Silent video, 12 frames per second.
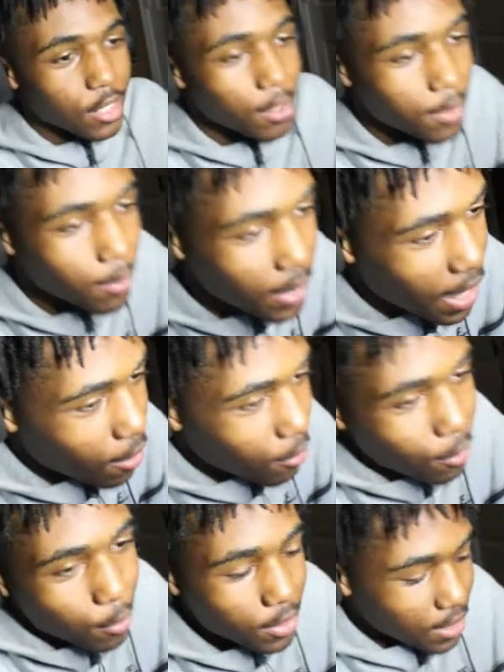up to me, I don't
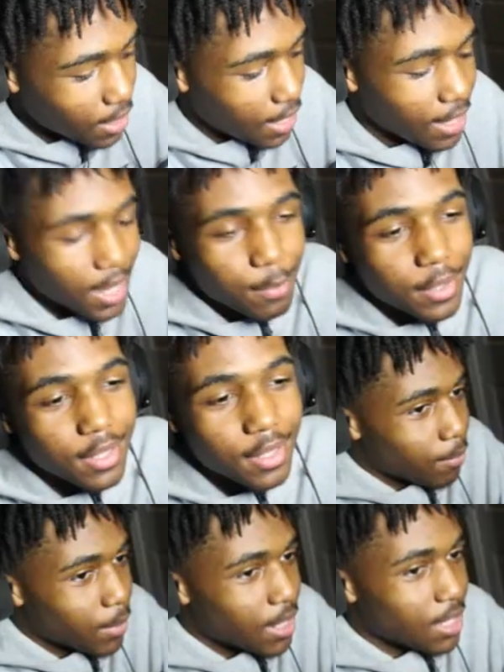know what's gonna happen.
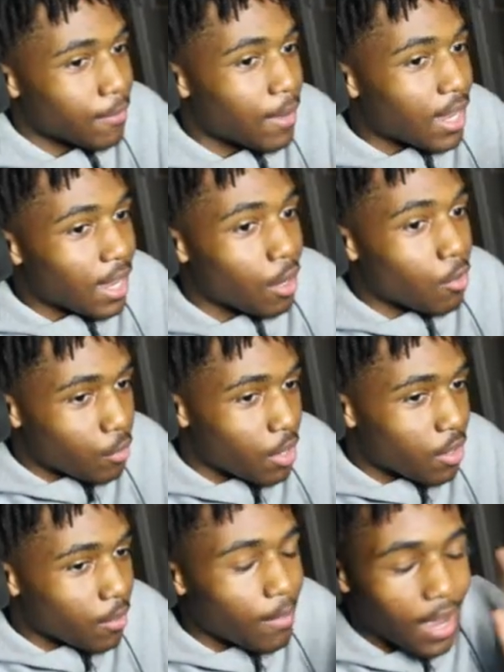Because if I can outrun
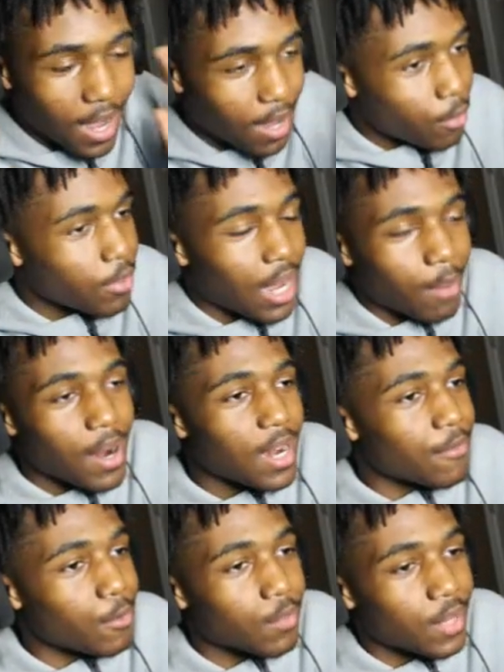him, I don't. I'm not
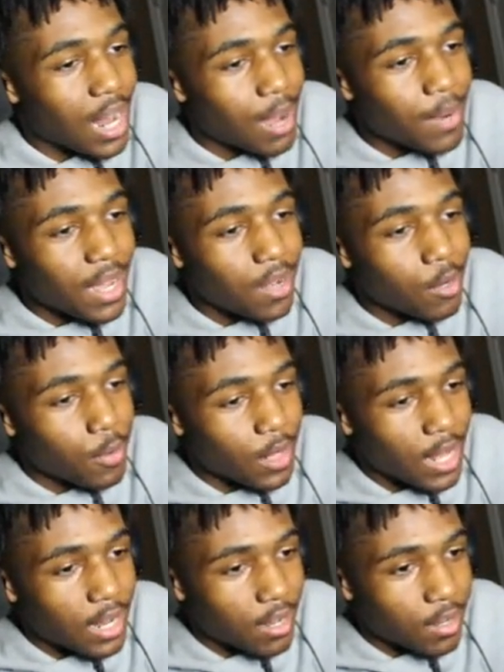even. I'm not gonna
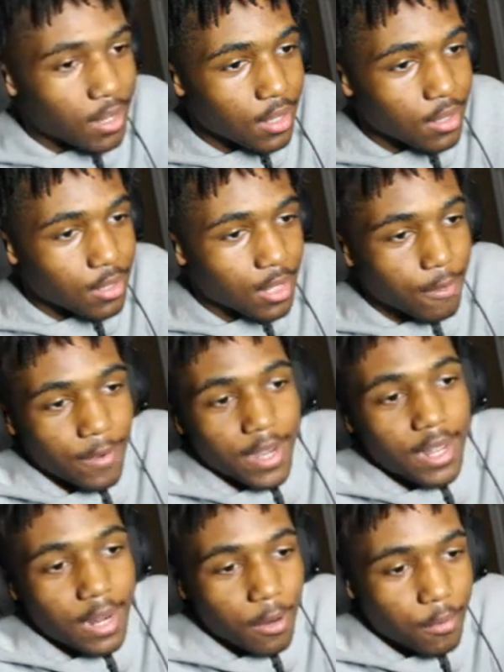rely on this if I
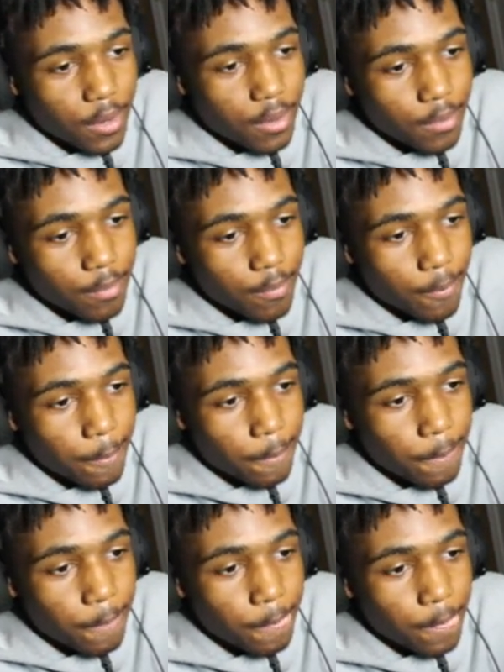can outrun him.
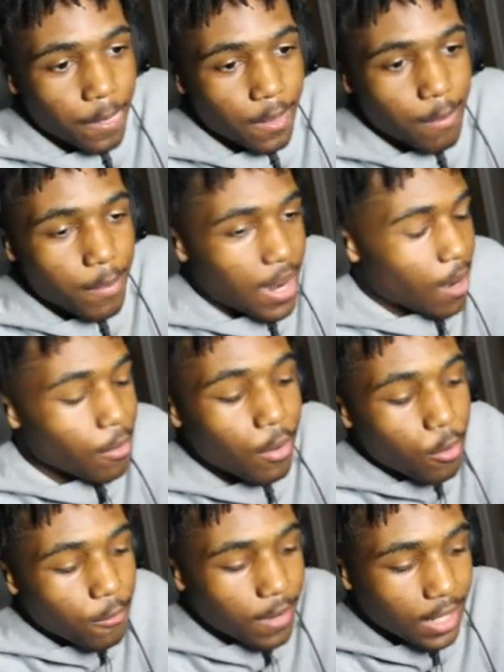But I don't
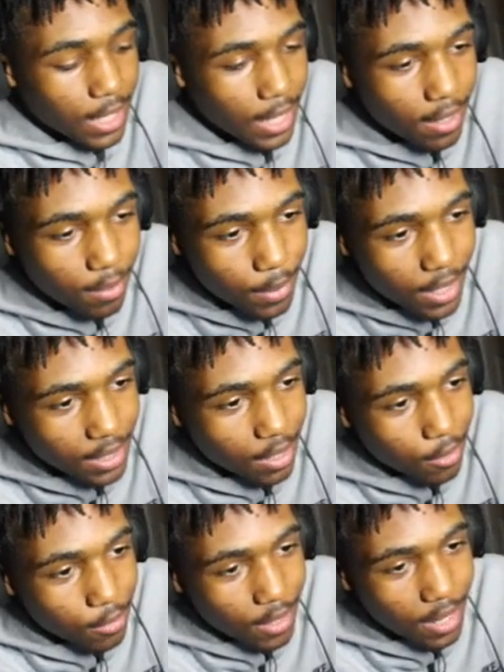know if I can because I
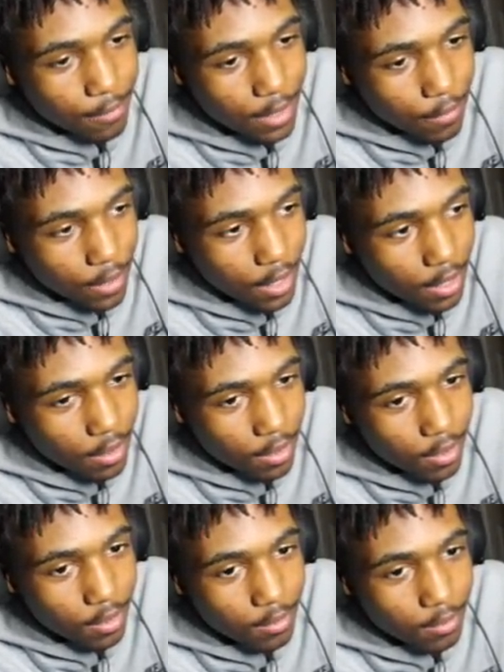don't. I've never got
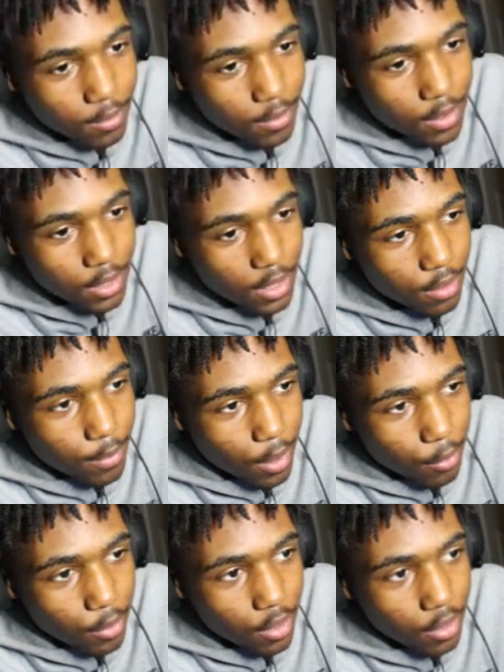seen by
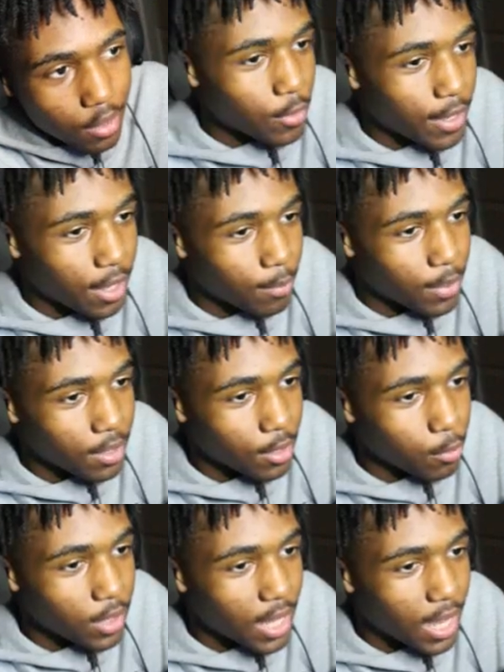one. You can't be.
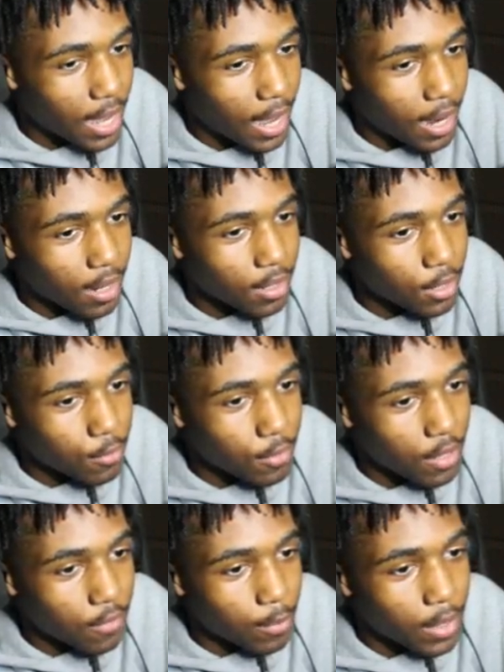We can't hide in these
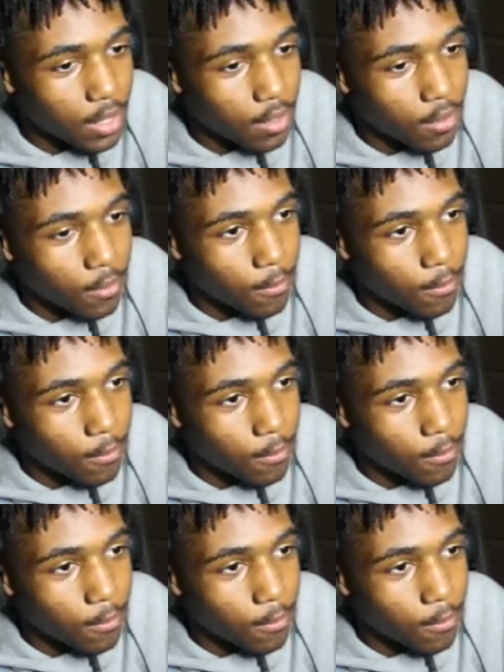forever, man.